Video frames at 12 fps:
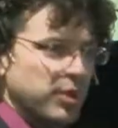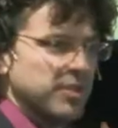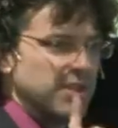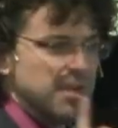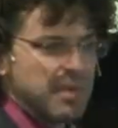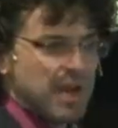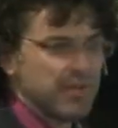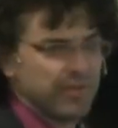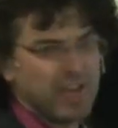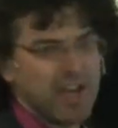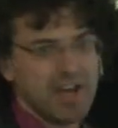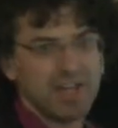put the amount
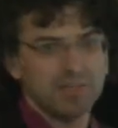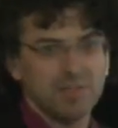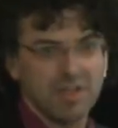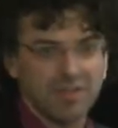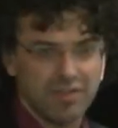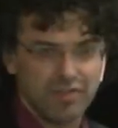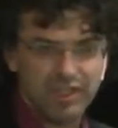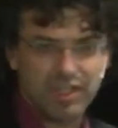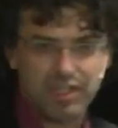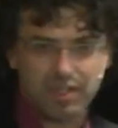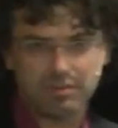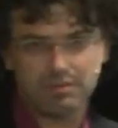of time of the
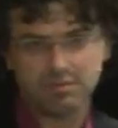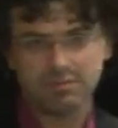video.